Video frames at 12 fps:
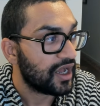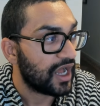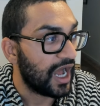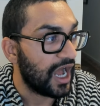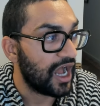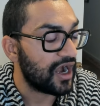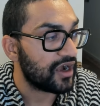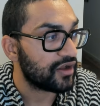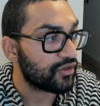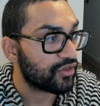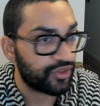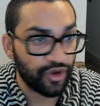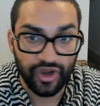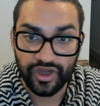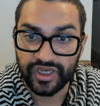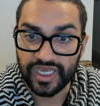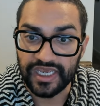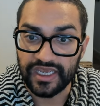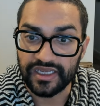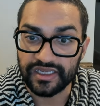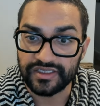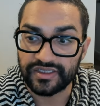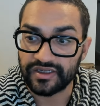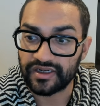Uh, third is,